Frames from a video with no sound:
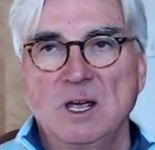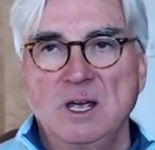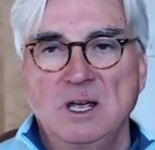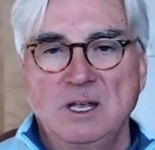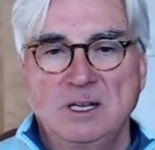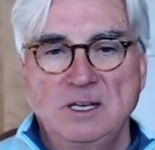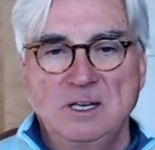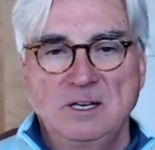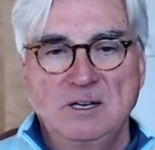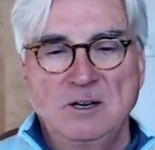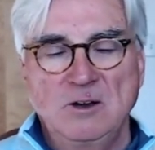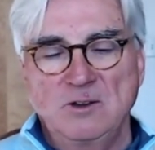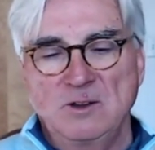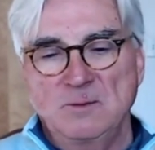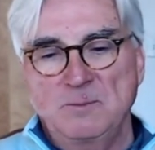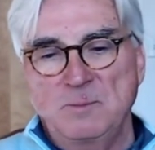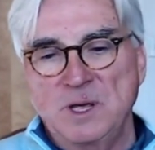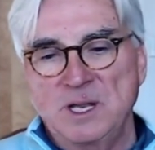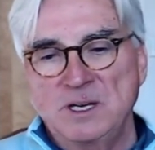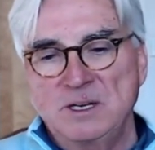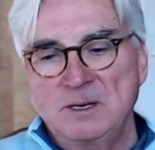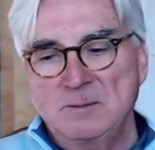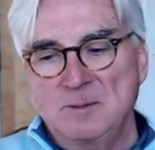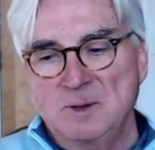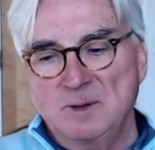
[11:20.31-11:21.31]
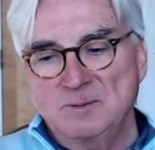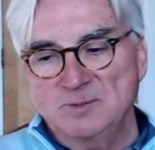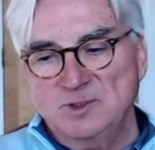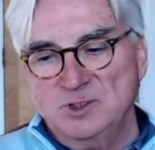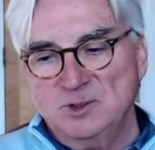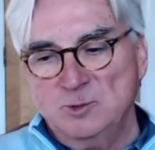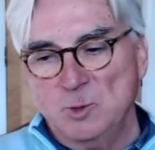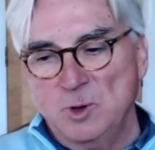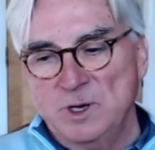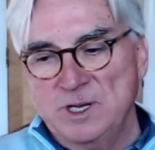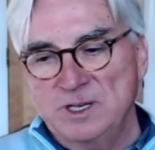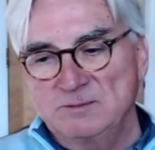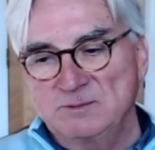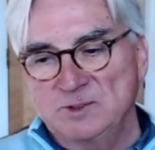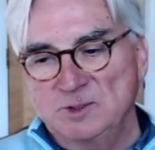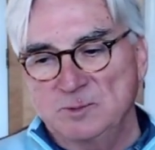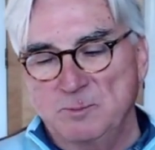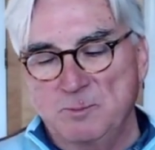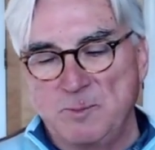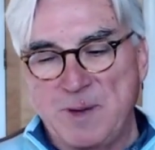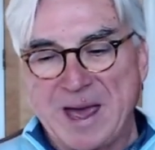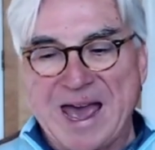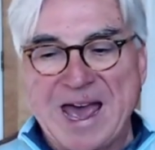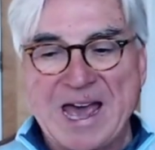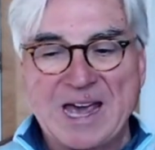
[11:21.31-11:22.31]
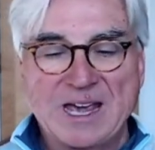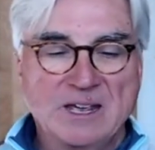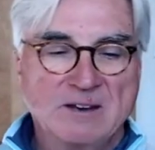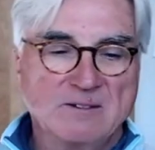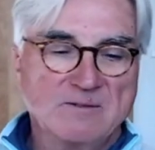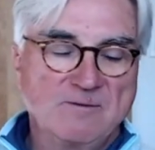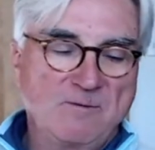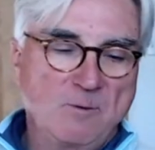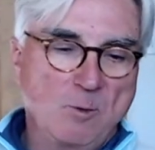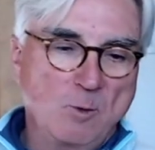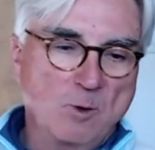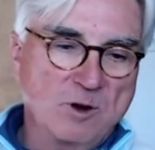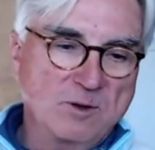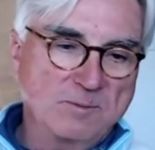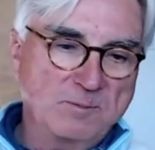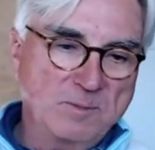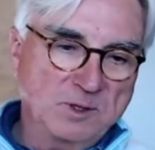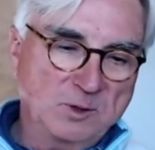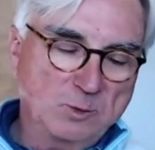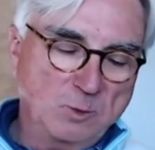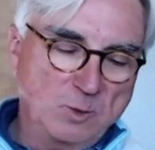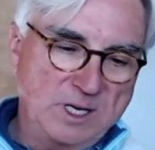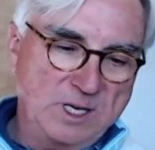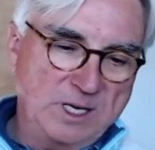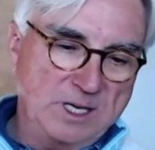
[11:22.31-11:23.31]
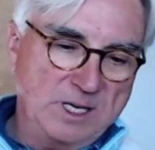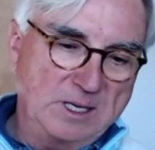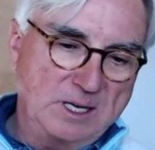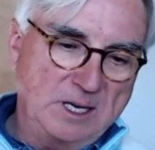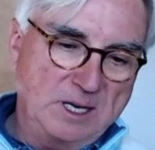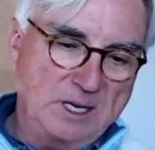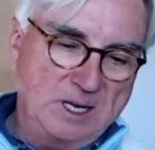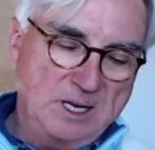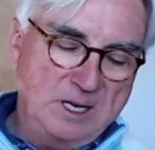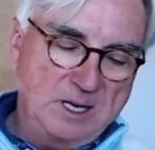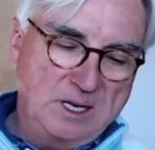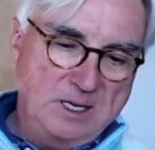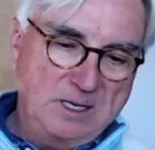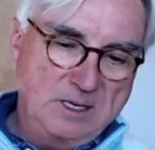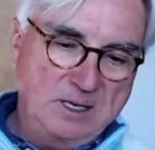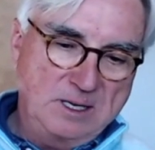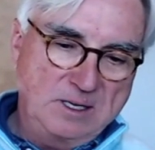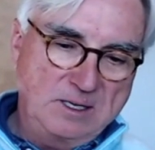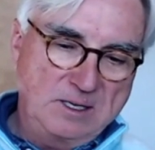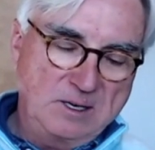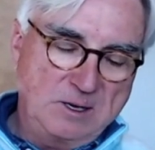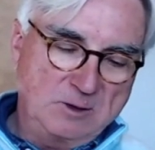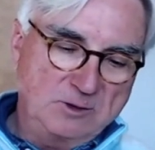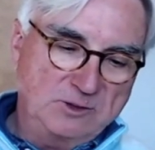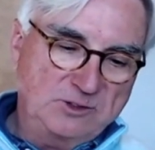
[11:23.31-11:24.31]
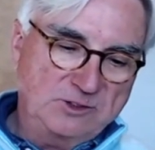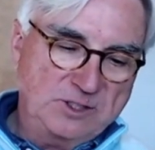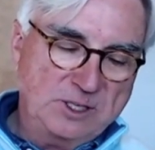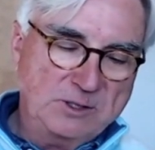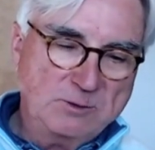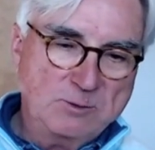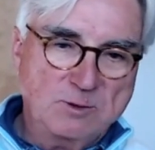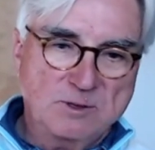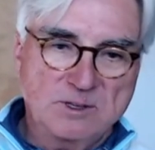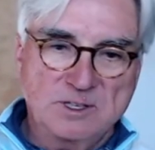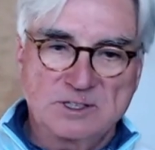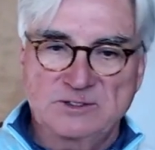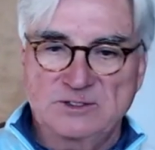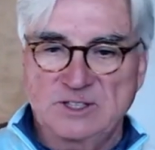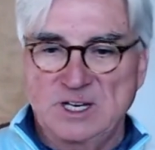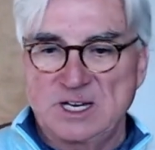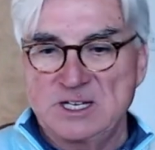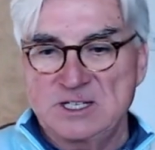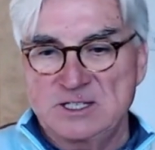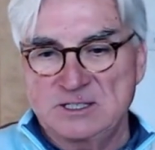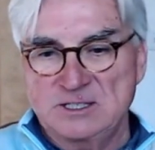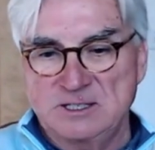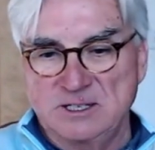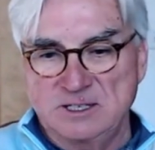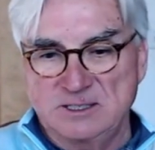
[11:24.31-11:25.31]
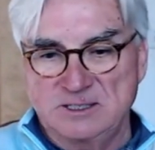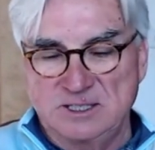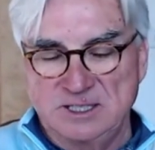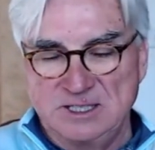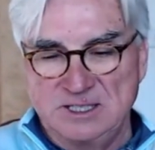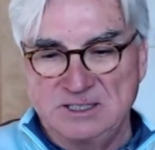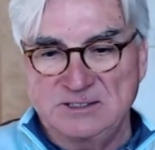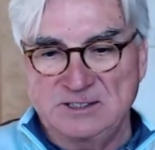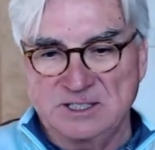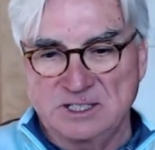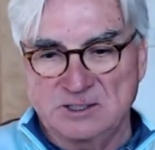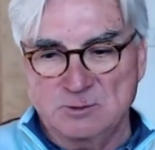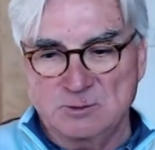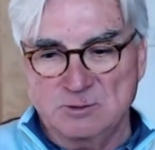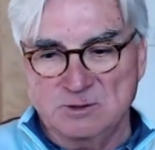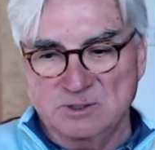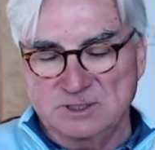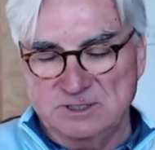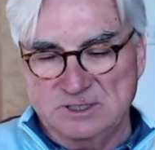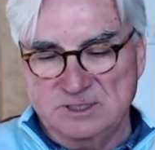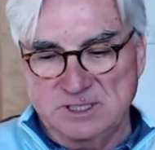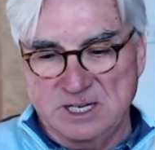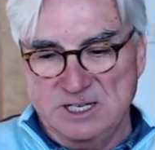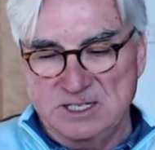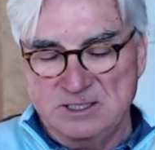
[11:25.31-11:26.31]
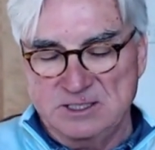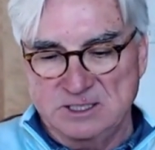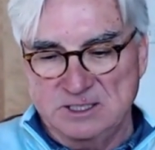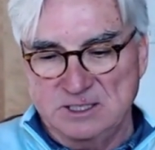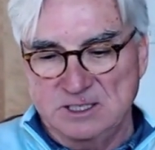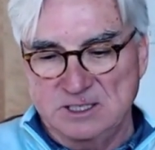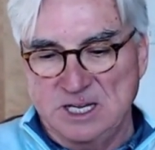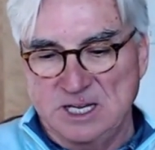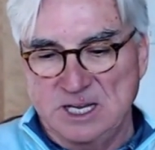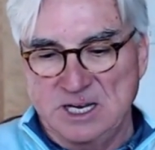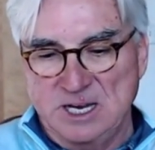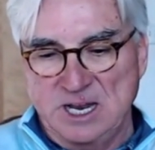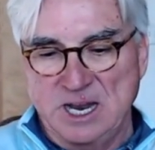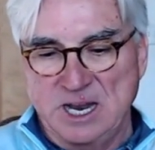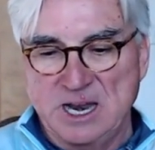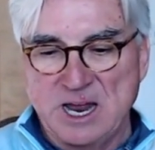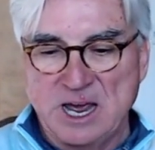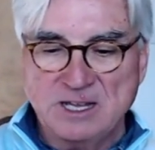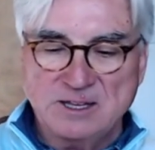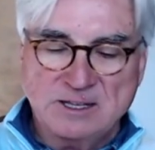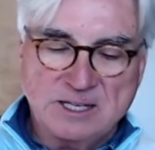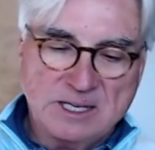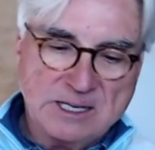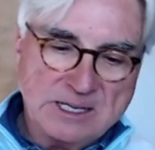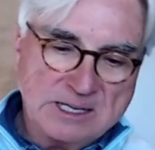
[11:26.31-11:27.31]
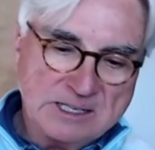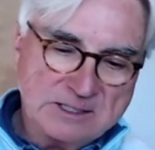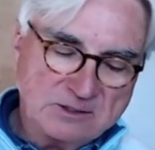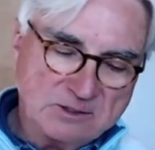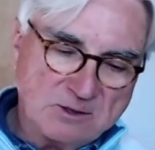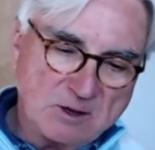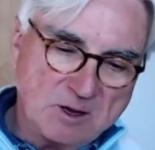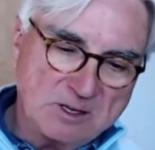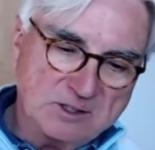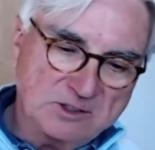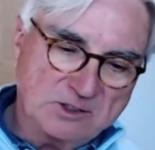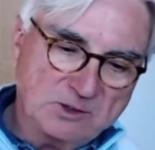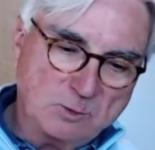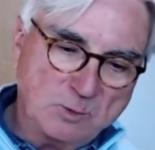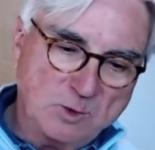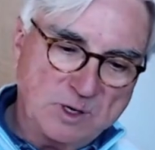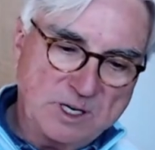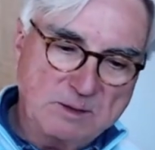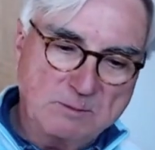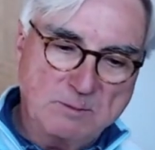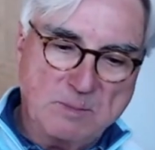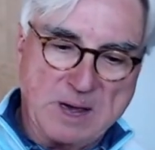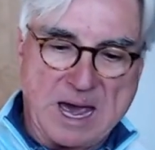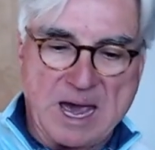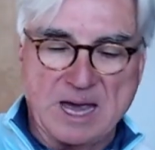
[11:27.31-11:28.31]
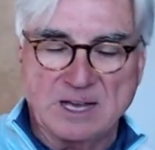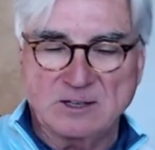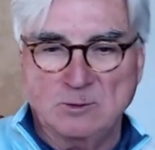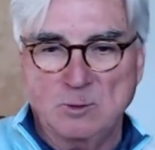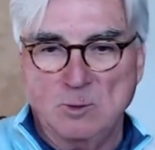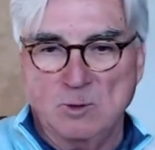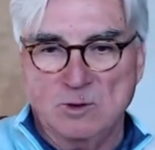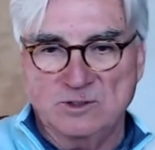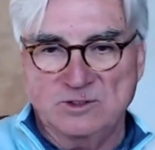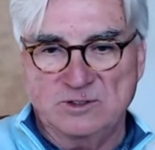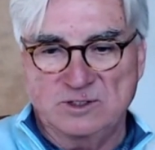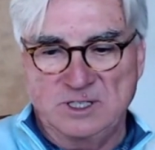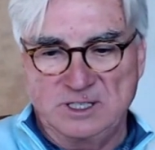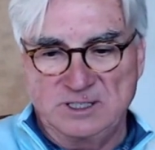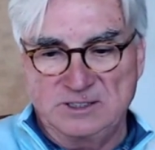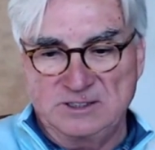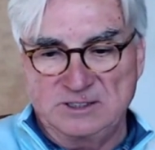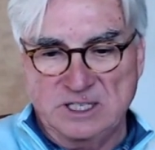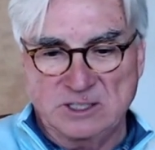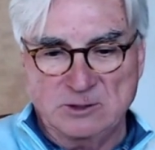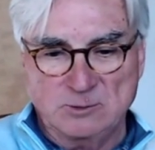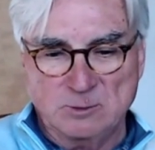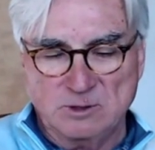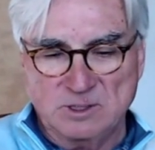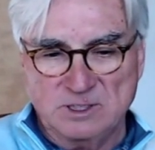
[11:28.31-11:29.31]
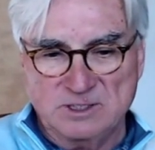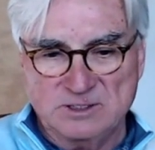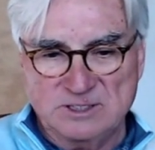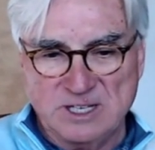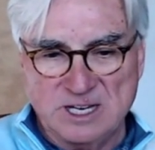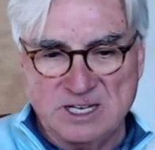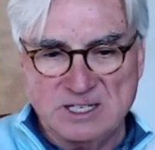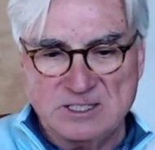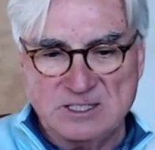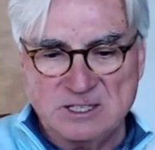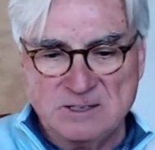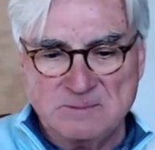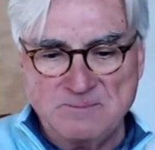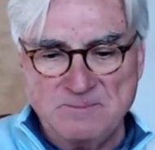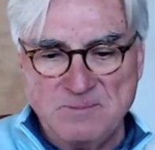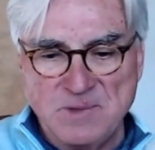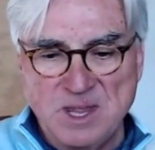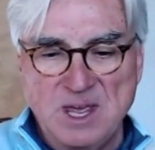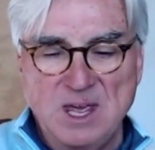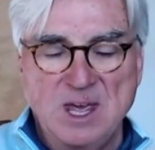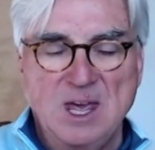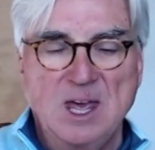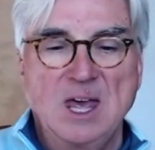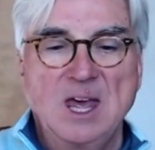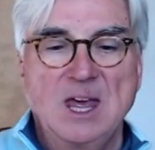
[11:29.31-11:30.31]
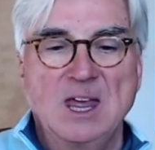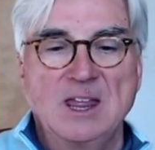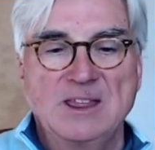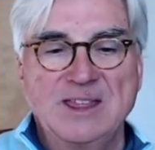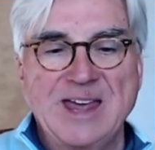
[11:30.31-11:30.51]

you know, the pendulum swings back and forth between you know centralization and decentralization and, and i mm-hmm. think hmm. it's going to swing back towards decentralization mm-hmm.